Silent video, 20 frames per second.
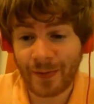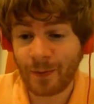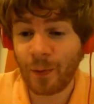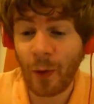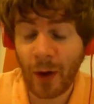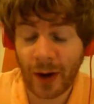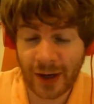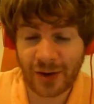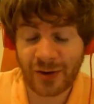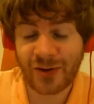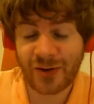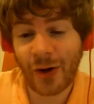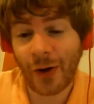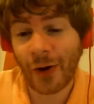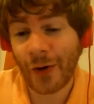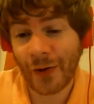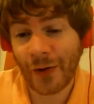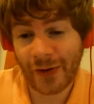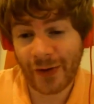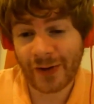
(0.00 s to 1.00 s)
what it
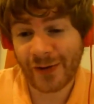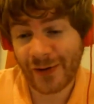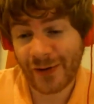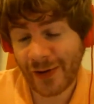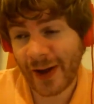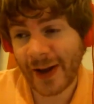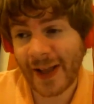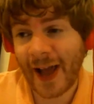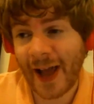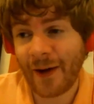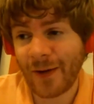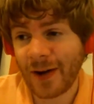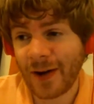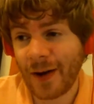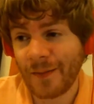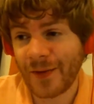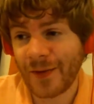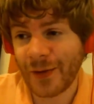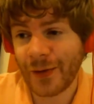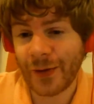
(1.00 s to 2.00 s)
shows. I just like how it
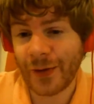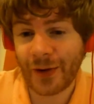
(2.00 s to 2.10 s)
comes through.